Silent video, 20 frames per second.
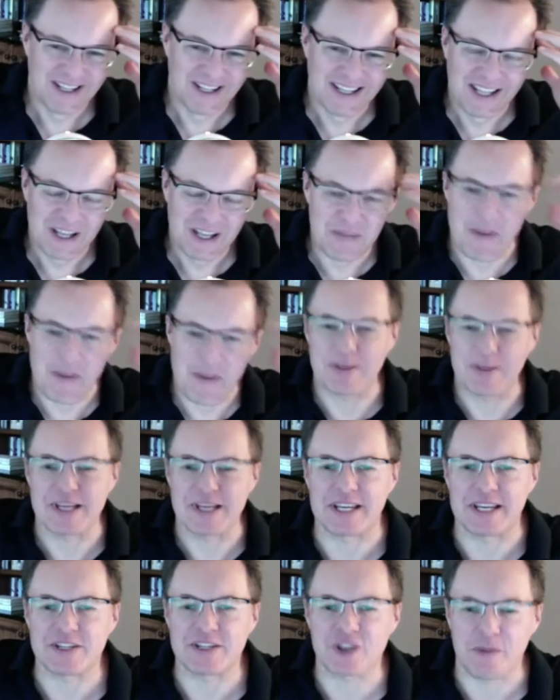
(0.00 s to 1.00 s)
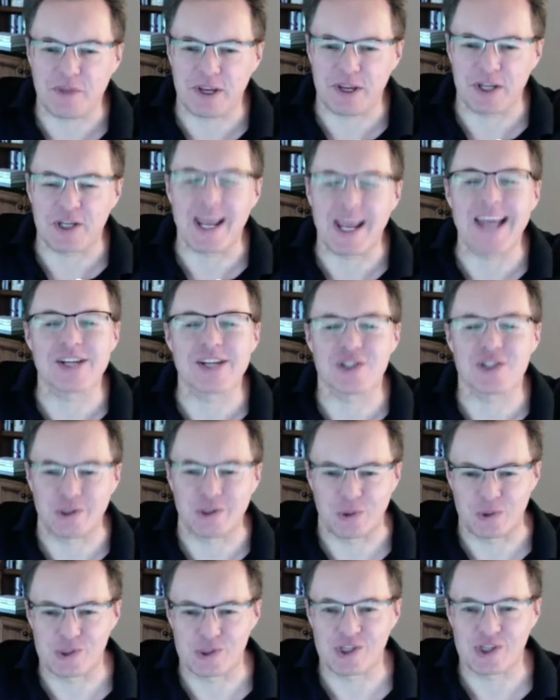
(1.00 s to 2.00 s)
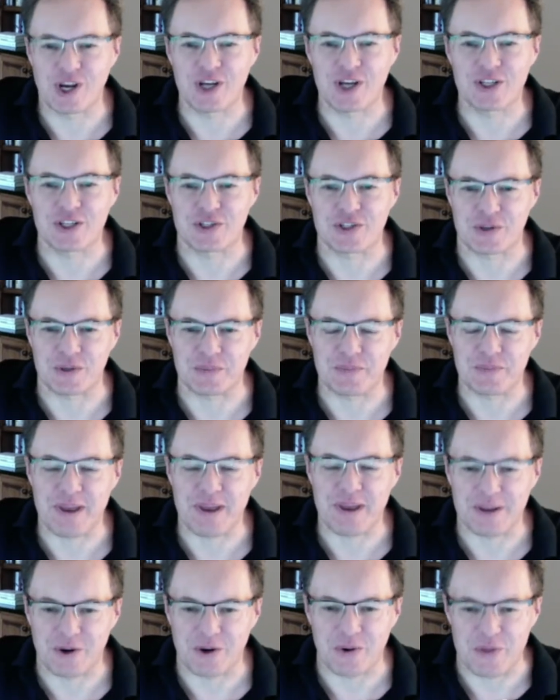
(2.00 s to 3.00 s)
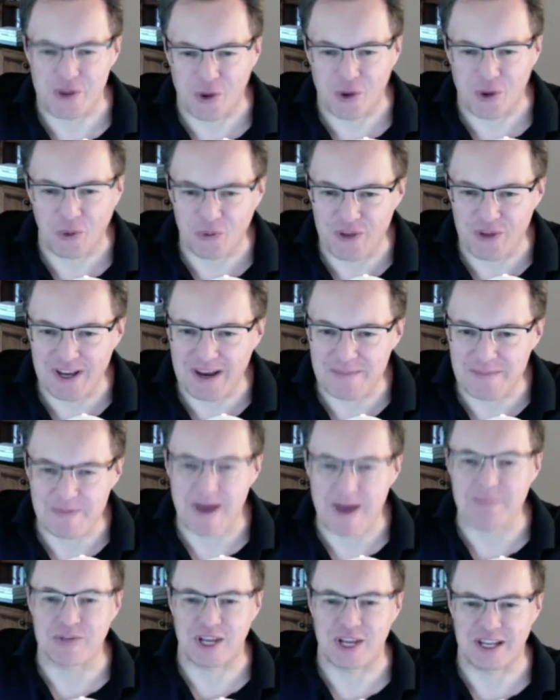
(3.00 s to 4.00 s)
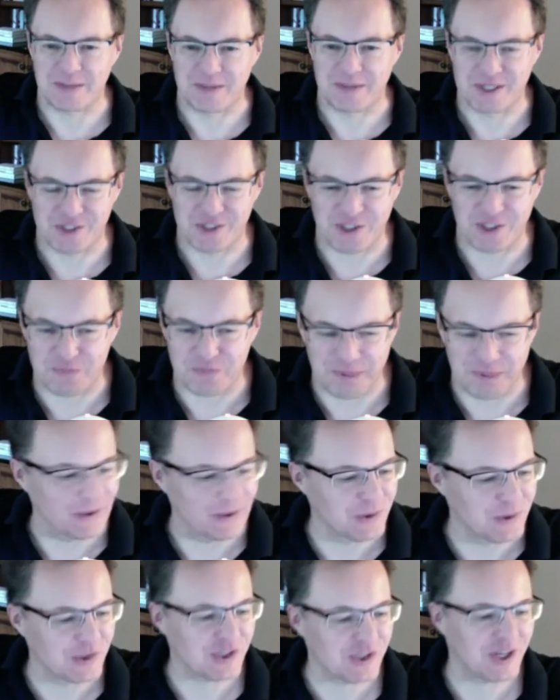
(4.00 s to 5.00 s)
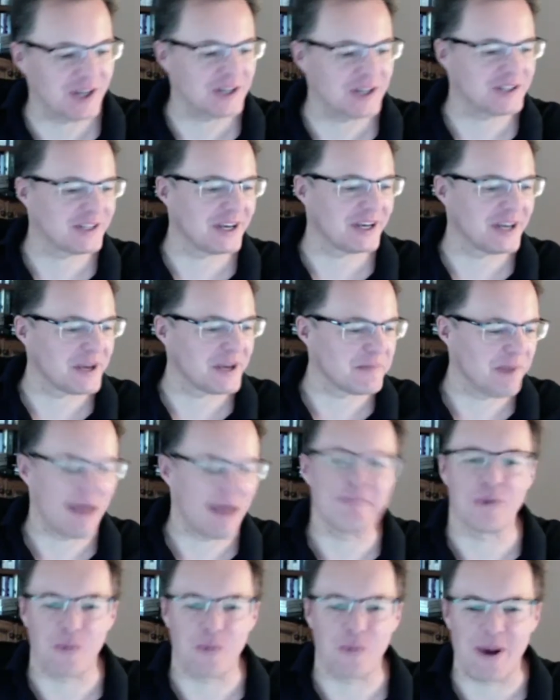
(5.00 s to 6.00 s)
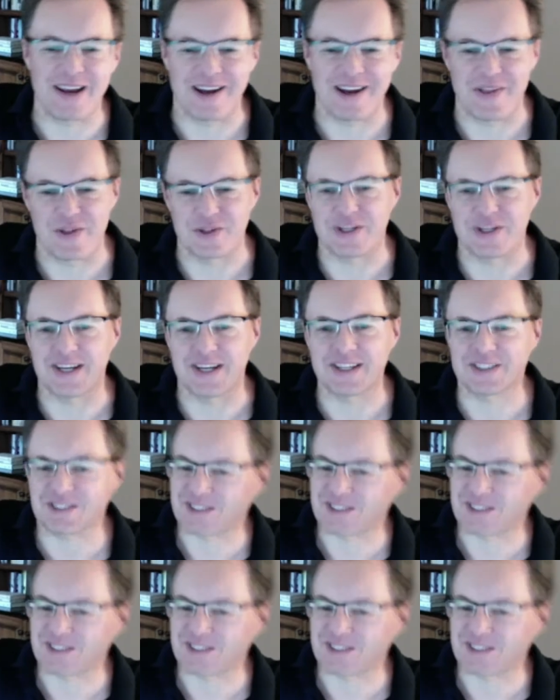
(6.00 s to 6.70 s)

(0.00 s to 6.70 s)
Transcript: Maybe in something encased in lucite as a, you know, in the old right. day, I'm, I'm, dating myself, but lucite uh, in paperweight on the desk.